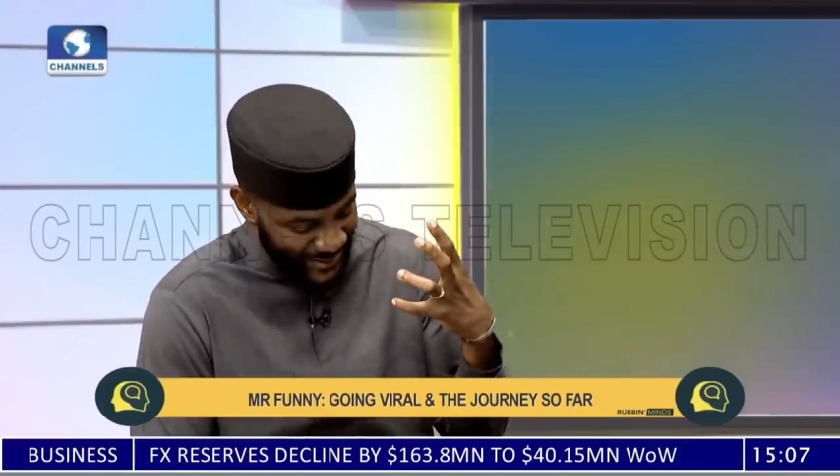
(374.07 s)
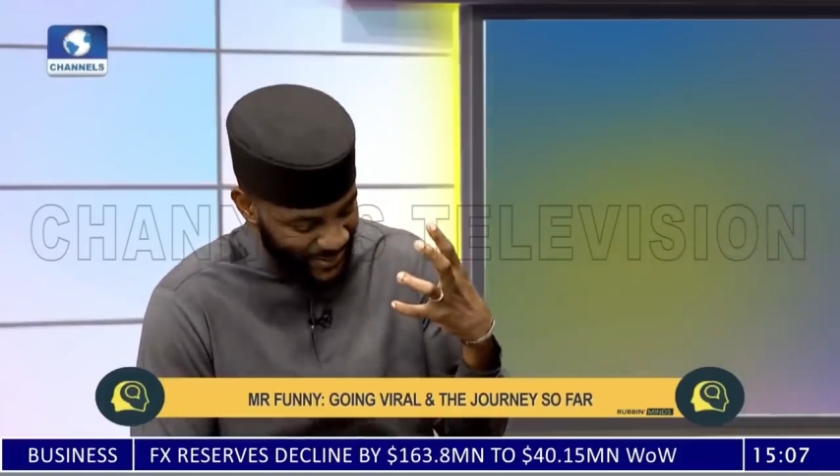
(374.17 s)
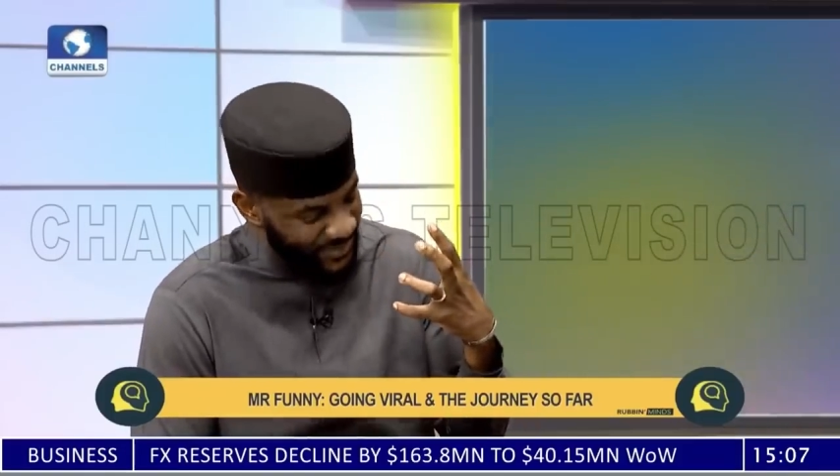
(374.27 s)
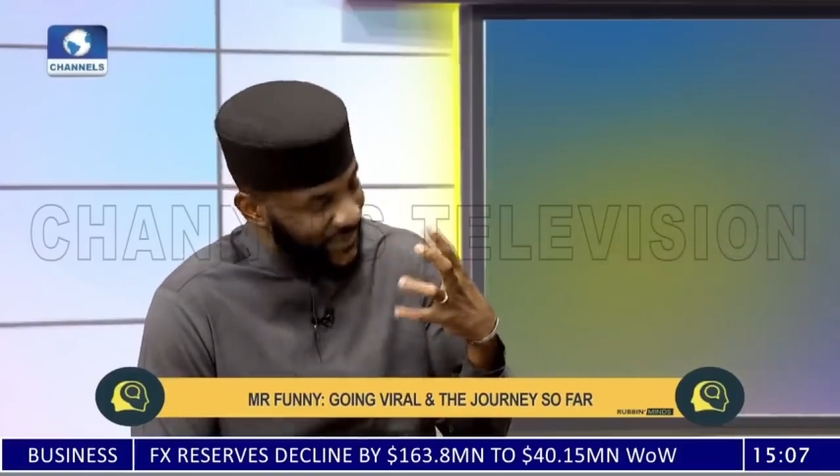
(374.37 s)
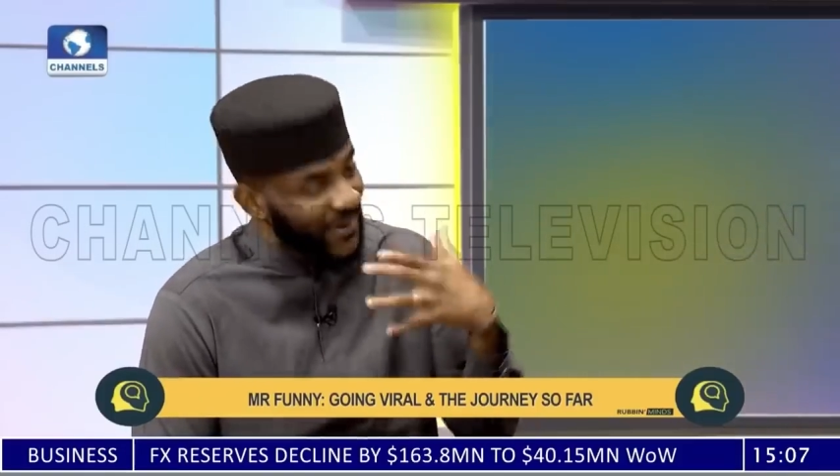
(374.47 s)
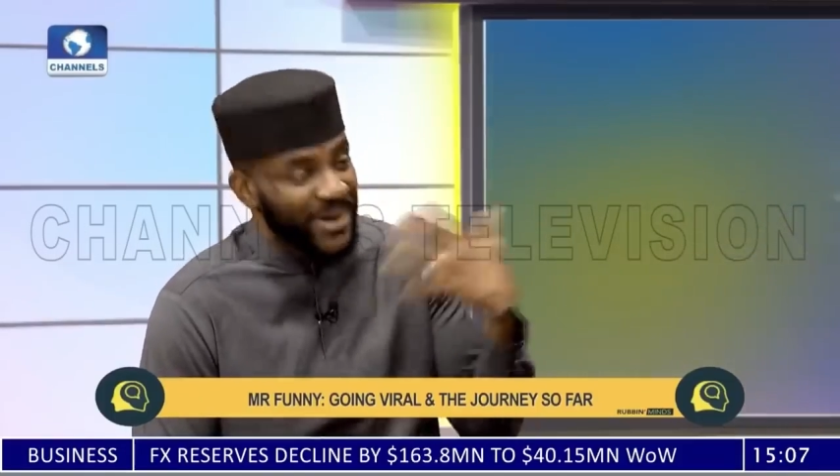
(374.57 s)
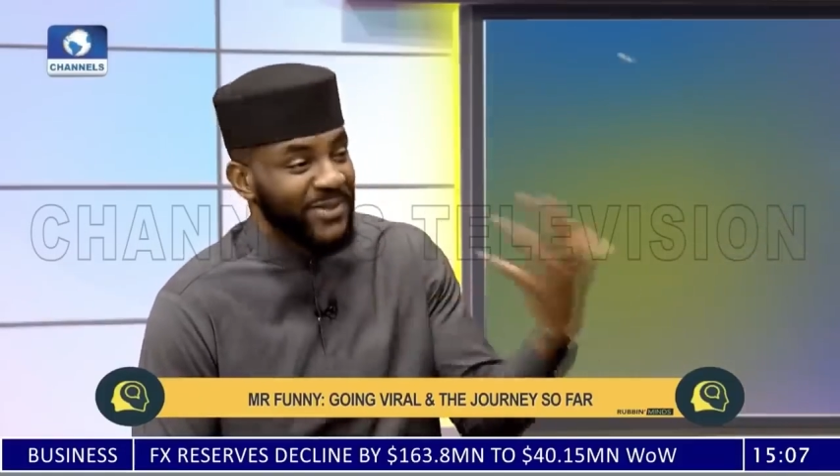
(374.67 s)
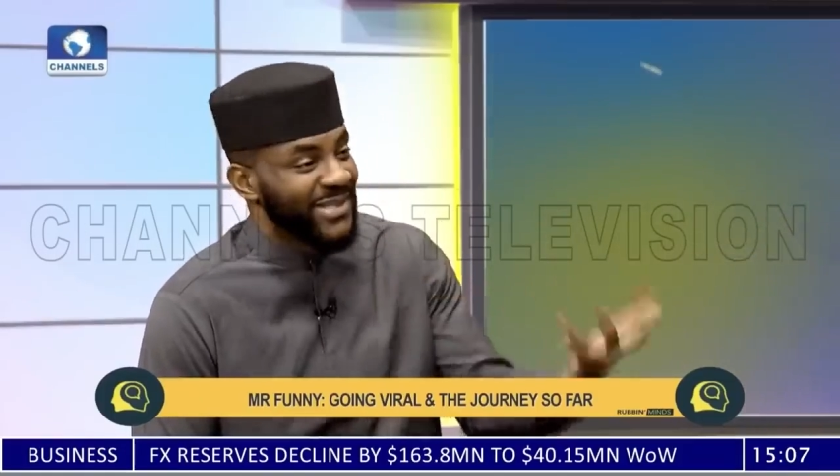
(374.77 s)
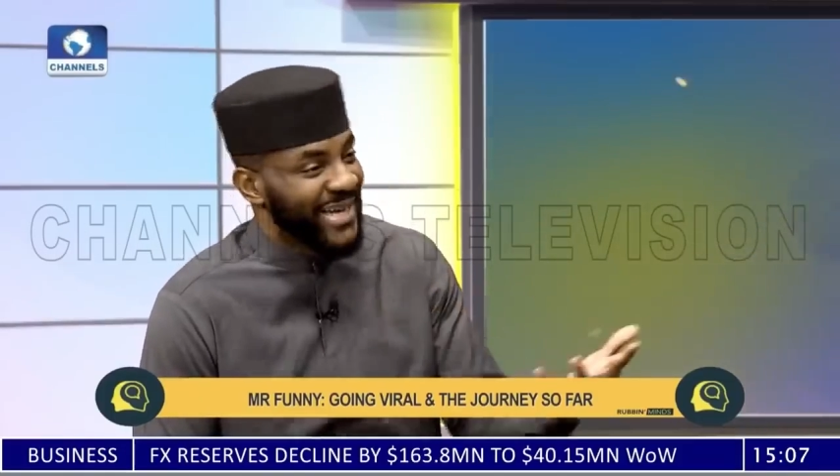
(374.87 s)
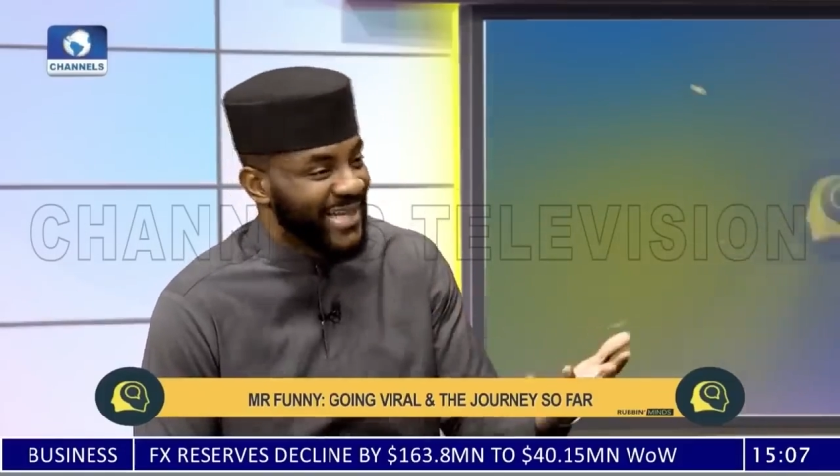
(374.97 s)
know before
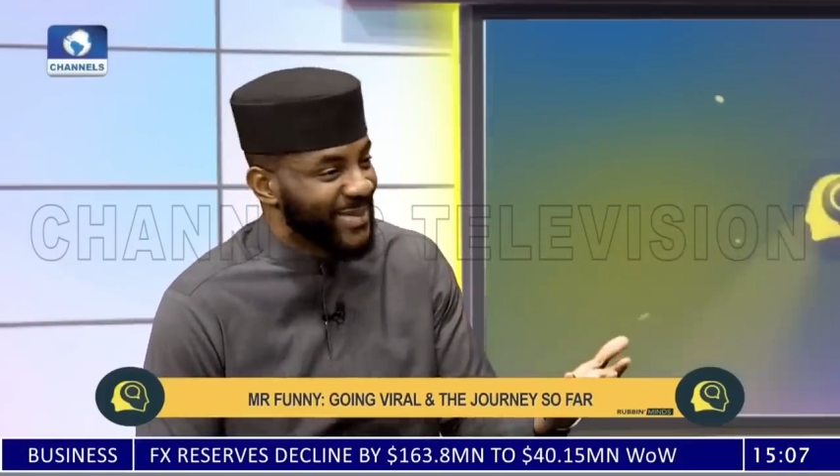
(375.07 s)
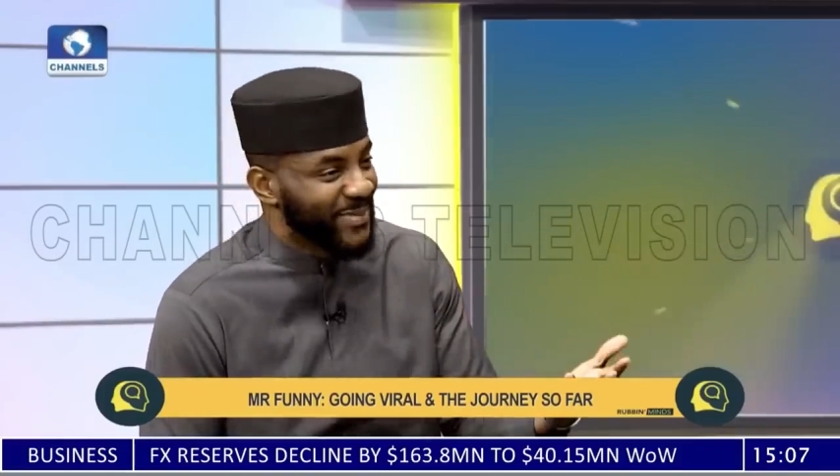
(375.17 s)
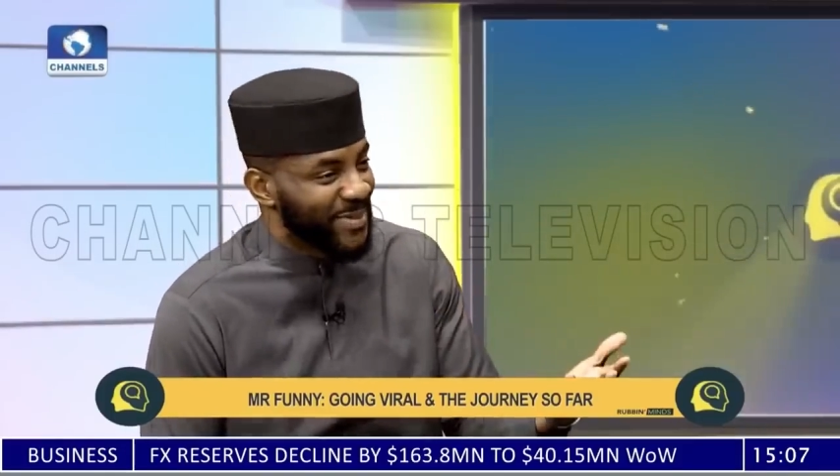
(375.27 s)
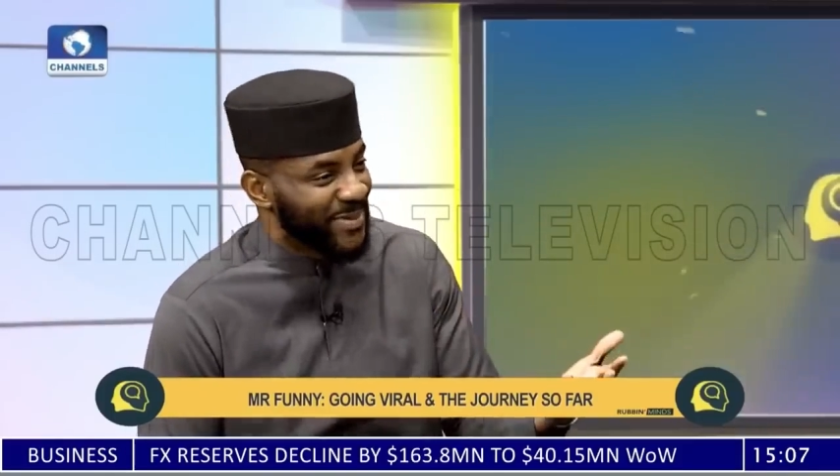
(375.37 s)
you even say anything,